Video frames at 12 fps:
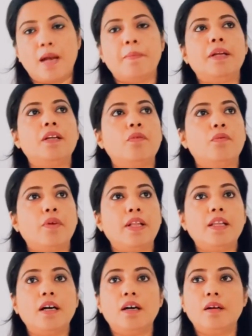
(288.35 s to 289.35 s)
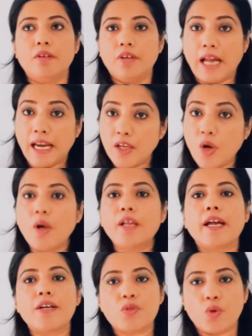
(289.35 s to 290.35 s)
I mean when the tenure
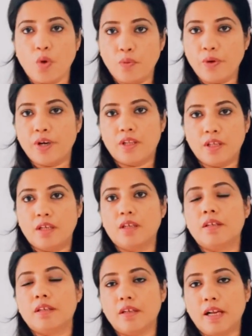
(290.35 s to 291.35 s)
gets over, the